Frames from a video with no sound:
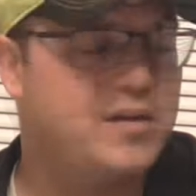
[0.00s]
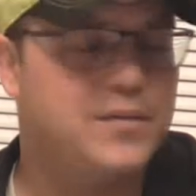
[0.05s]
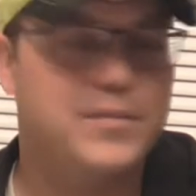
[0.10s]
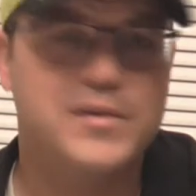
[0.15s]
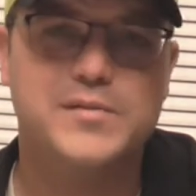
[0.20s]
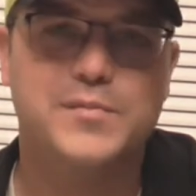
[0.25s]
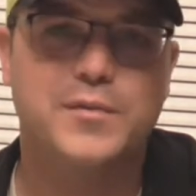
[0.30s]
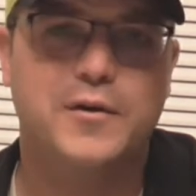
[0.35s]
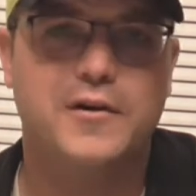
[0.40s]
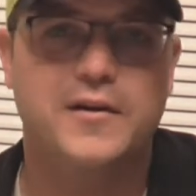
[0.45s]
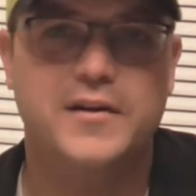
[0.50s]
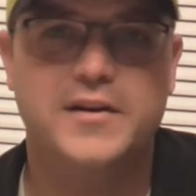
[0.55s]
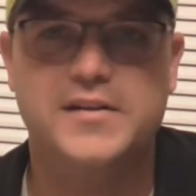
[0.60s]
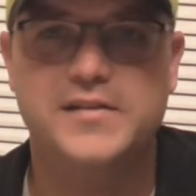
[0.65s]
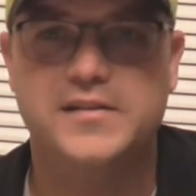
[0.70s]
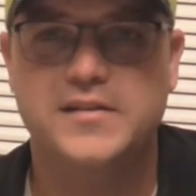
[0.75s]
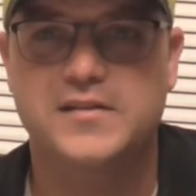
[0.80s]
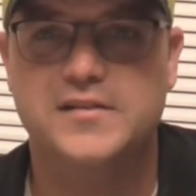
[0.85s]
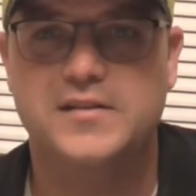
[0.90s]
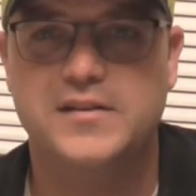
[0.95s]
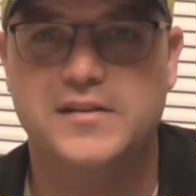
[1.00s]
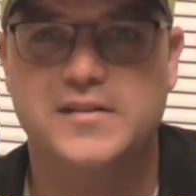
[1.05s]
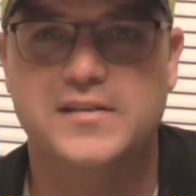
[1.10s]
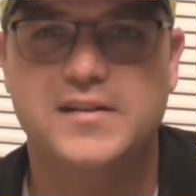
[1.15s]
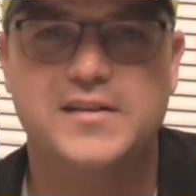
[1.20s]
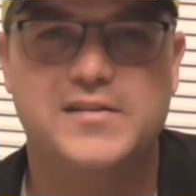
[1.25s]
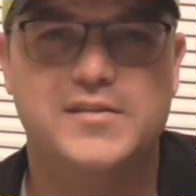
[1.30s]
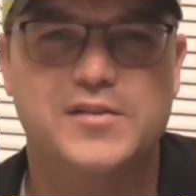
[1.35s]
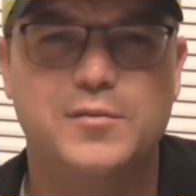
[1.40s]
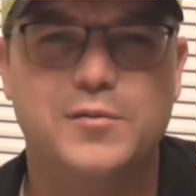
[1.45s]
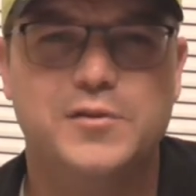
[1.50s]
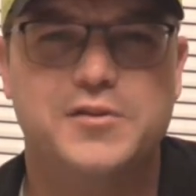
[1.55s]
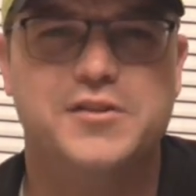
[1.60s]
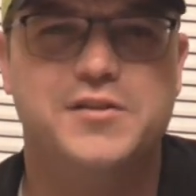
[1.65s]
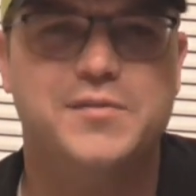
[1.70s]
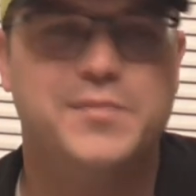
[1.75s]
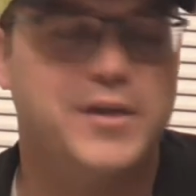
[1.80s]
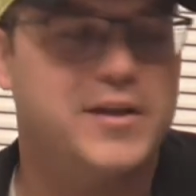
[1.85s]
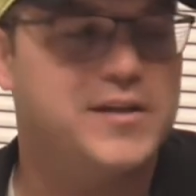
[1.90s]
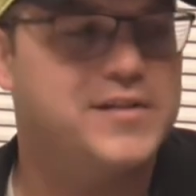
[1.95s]
And the best part is it's got so much
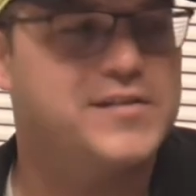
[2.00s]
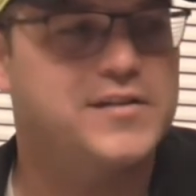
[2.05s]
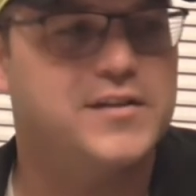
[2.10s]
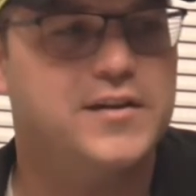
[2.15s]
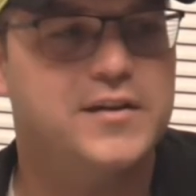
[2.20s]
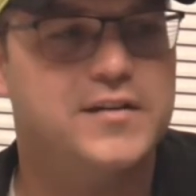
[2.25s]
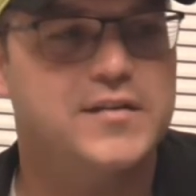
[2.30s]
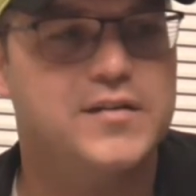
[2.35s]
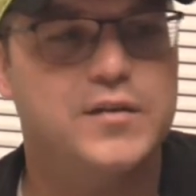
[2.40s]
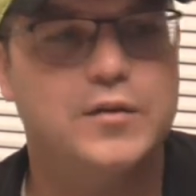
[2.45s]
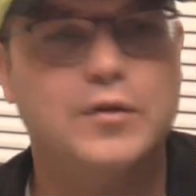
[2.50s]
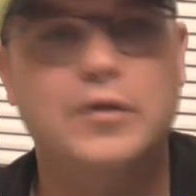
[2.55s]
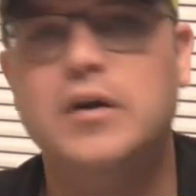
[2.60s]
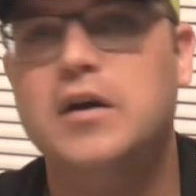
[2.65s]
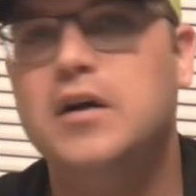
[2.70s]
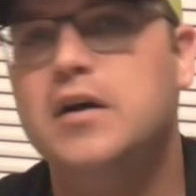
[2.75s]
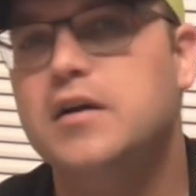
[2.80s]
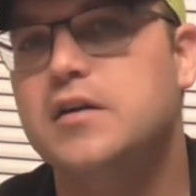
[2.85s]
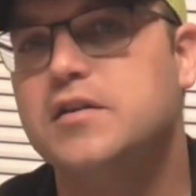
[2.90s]
space in it, too.